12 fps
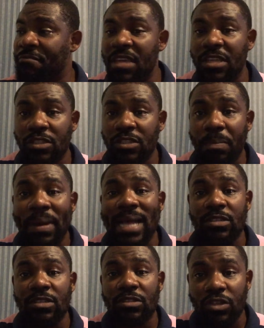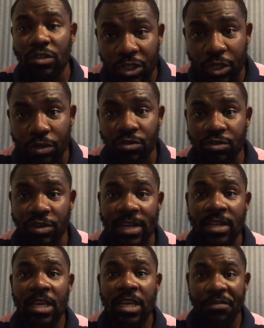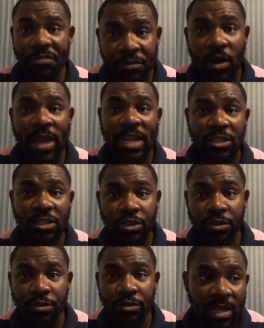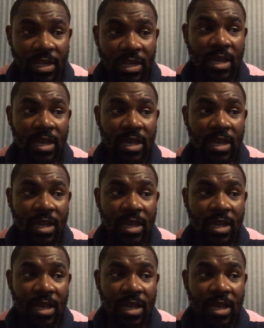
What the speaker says: things to pass on to your children, if you've got any children,